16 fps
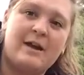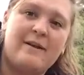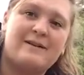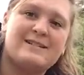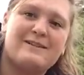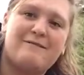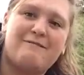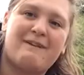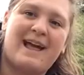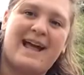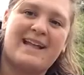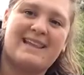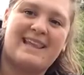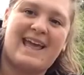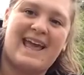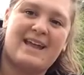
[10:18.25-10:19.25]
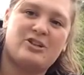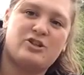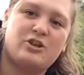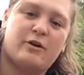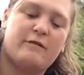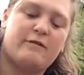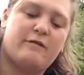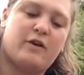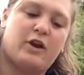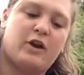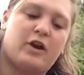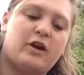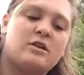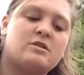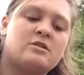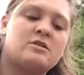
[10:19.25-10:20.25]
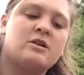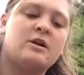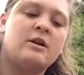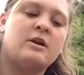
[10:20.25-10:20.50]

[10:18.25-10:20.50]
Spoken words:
to flatten the edge off first,